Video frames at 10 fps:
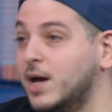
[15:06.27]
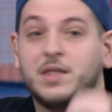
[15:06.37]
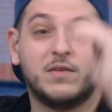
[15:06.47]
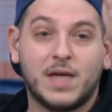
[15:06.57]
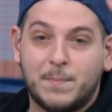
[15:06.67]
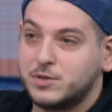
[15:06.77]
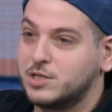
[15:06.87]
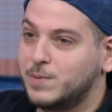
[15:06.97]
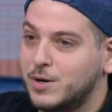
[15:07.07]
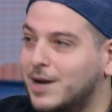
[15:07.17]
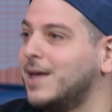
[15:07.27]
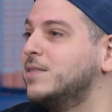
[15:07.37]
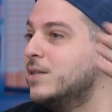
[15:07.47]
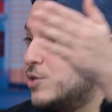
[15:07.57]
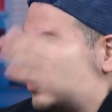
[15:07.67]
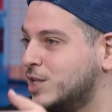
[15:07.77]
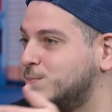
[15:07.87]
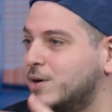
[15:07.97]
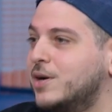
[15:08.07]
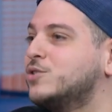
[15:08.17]
And then if that person's better, again, the industry gets
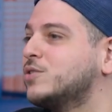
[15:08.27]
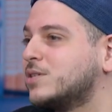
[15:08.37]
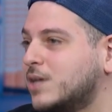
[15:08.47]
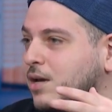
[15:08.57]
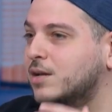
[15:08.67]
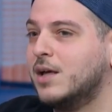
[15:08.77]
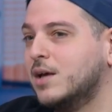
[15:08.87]
better. And it's just a cycle.